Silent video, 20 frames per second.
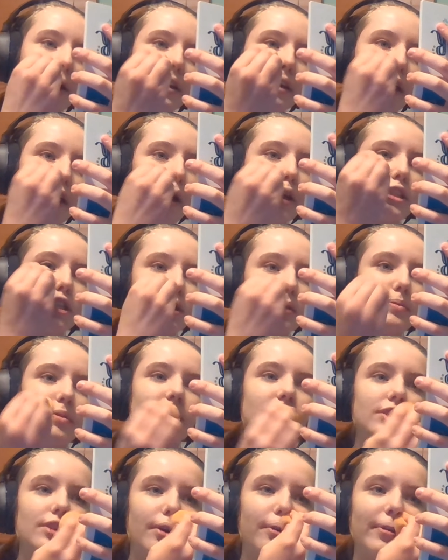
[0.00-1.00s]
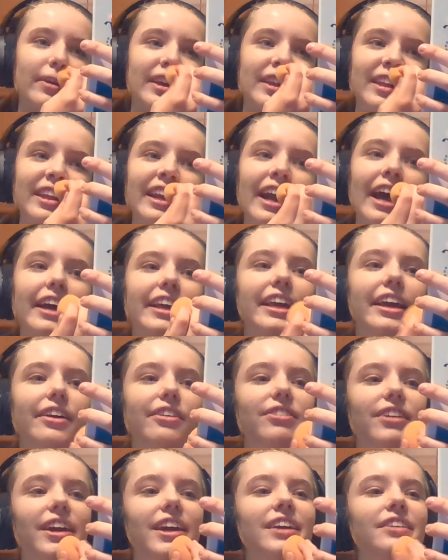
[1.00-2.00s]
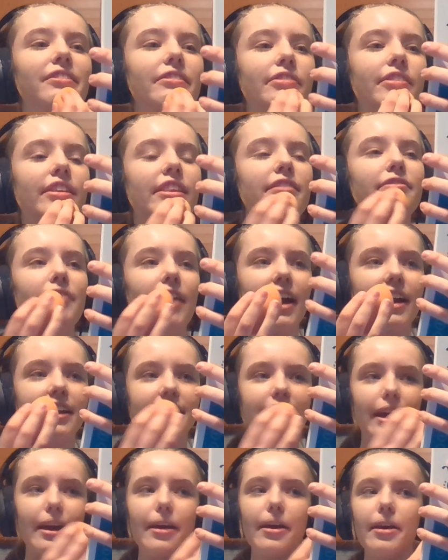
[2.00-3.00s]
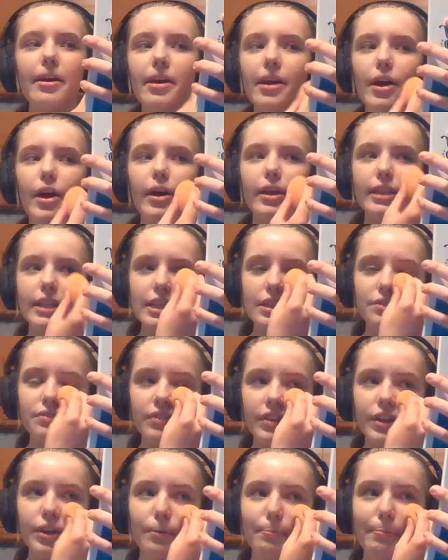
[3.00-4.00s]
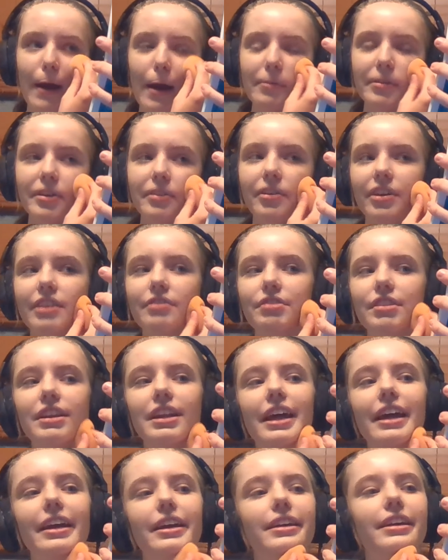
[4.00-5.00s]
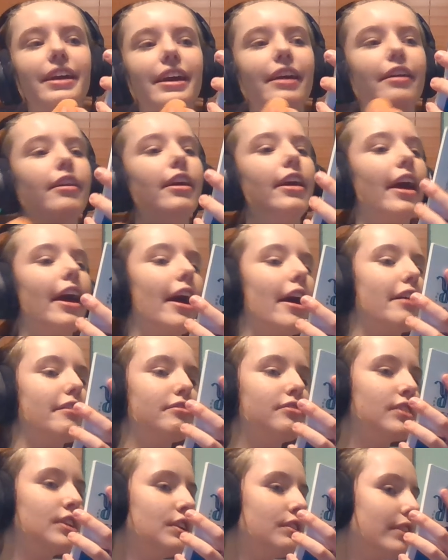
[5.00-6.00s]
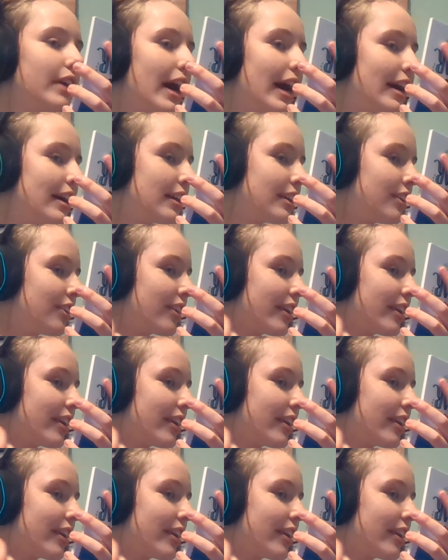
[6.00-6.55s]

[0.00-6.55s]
That just means you're weakling. I can't wait for the fact that this video probably won't even, like, have you got your